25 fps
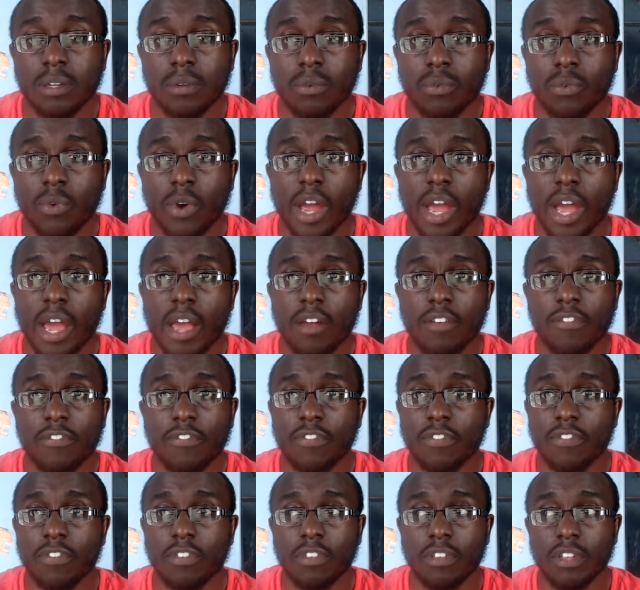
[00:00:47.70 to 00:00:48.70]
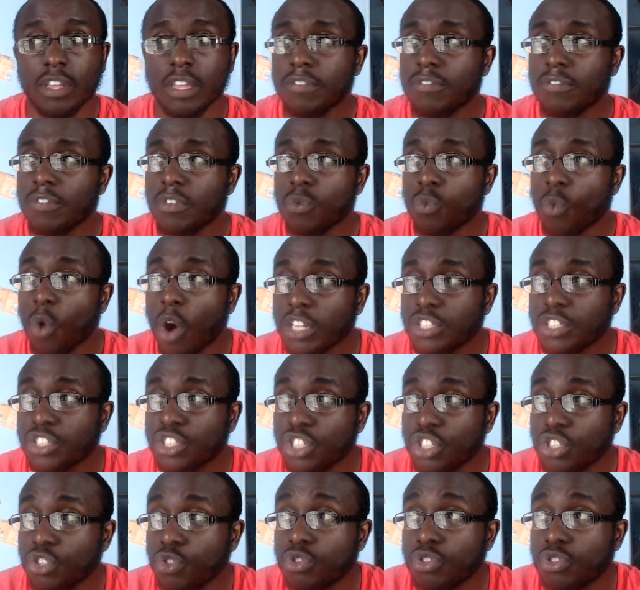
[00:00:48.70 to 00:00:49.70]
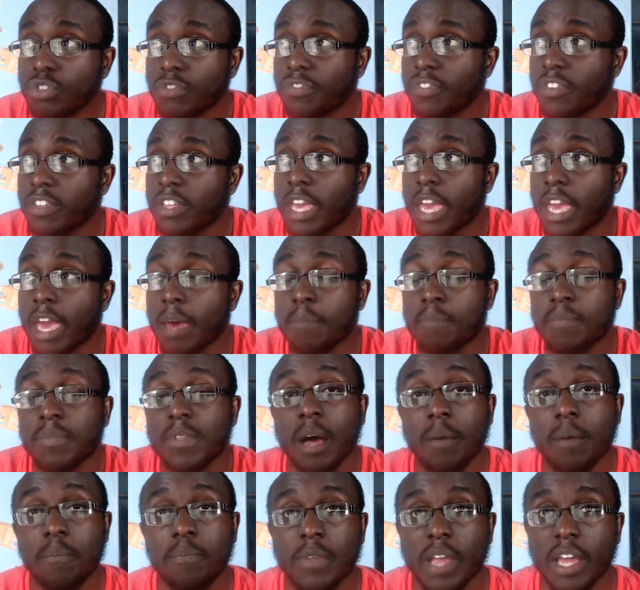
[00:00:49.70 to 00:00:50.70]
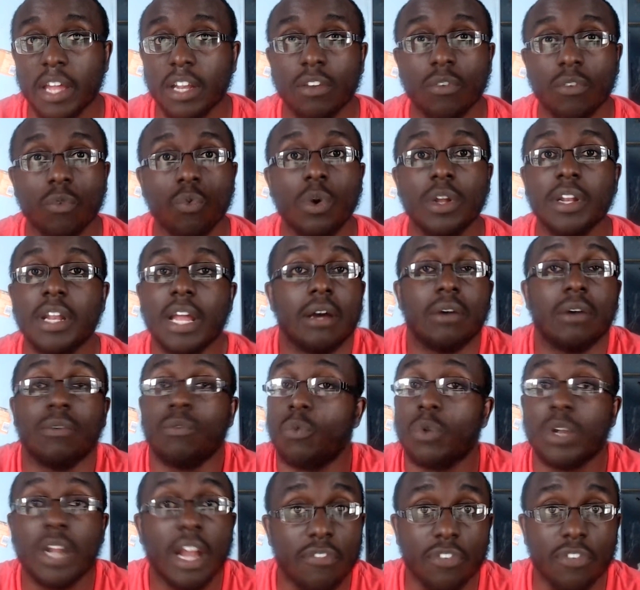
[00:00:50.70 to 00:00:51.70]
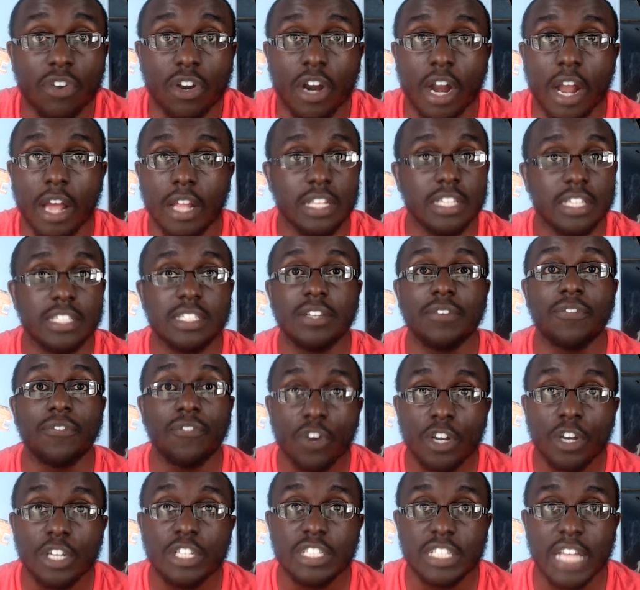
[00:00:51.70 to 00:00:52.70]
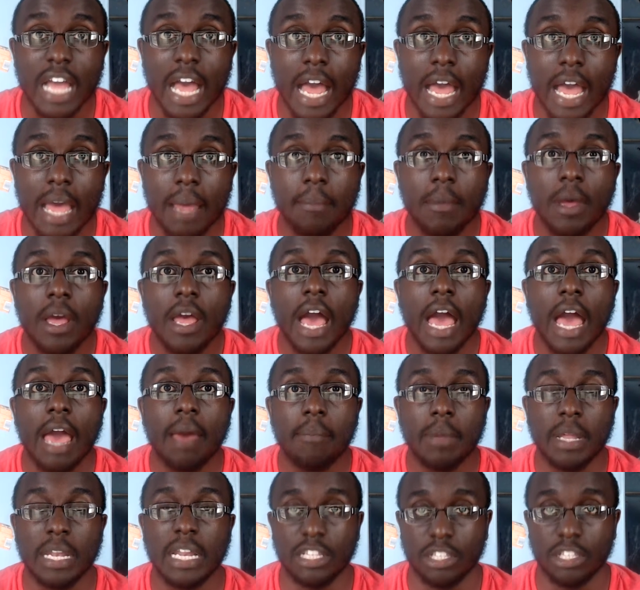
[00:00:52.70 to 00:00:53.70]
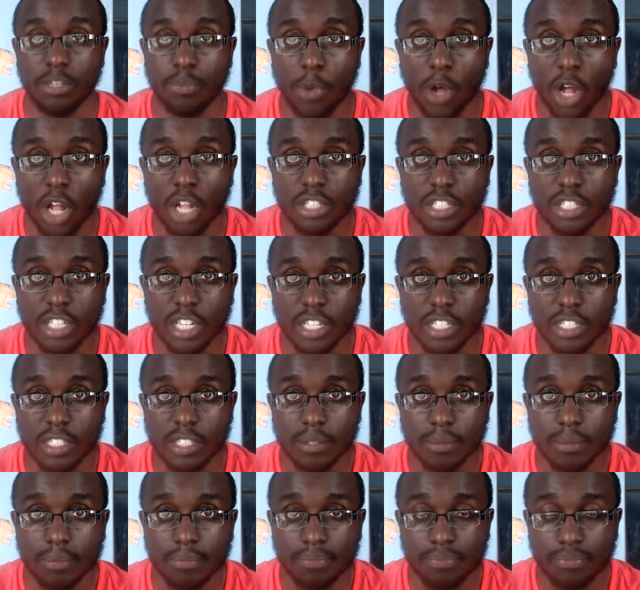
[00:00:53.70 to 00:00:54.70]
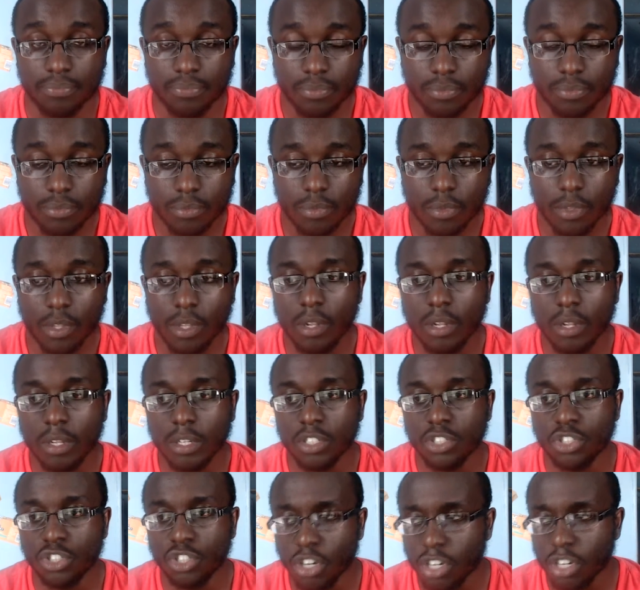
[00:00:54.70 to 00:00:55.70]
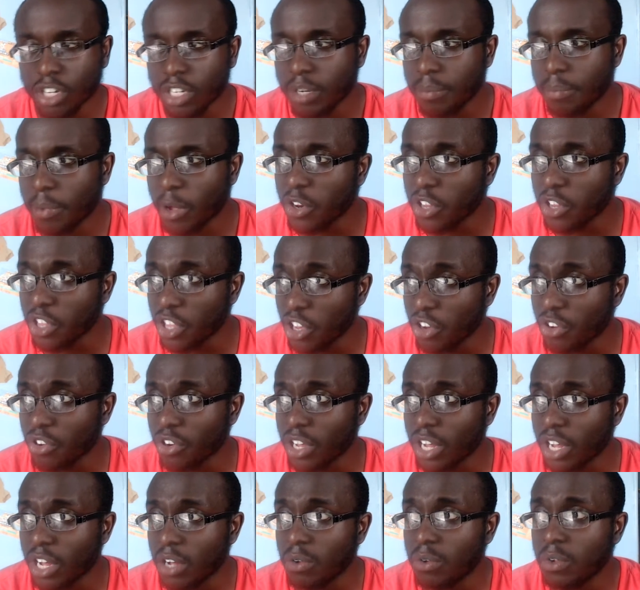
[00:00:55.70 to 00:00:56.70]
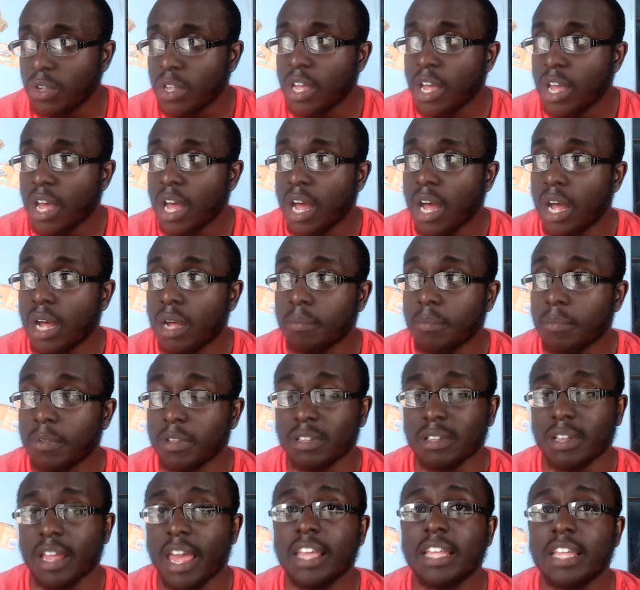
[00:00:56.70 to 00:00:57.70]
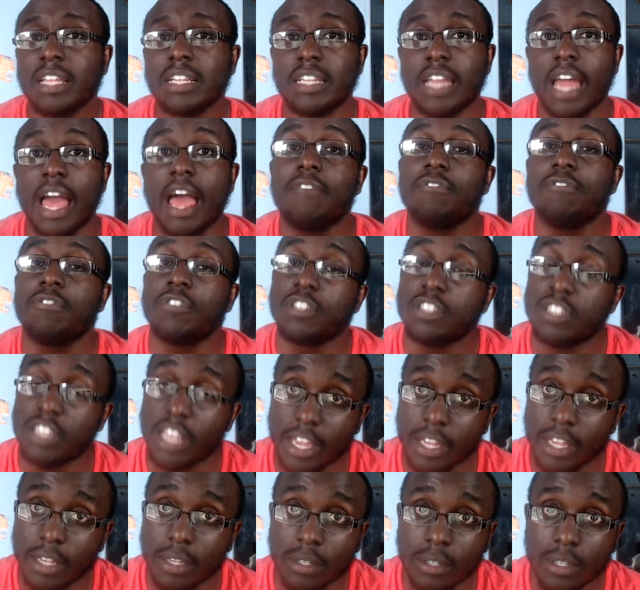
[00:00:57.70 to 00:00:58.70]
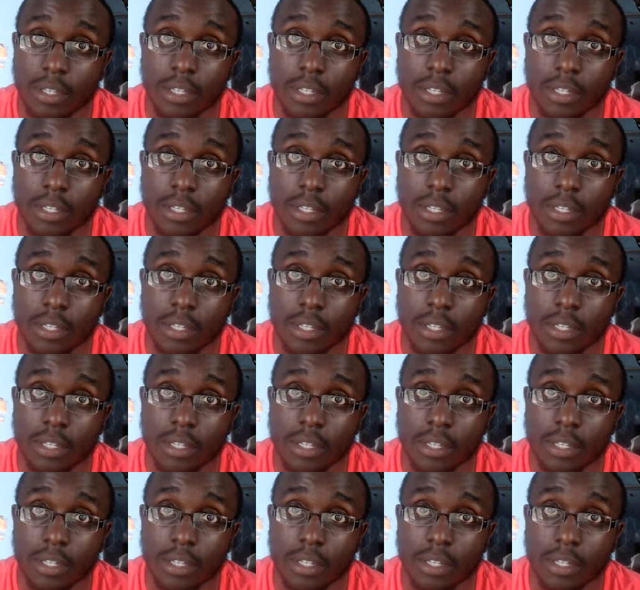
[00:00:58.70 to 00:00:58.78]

where I have even watched the news, kept updated, whatever. This is the first time I've been into politics. Started about a year ago. I could have to say,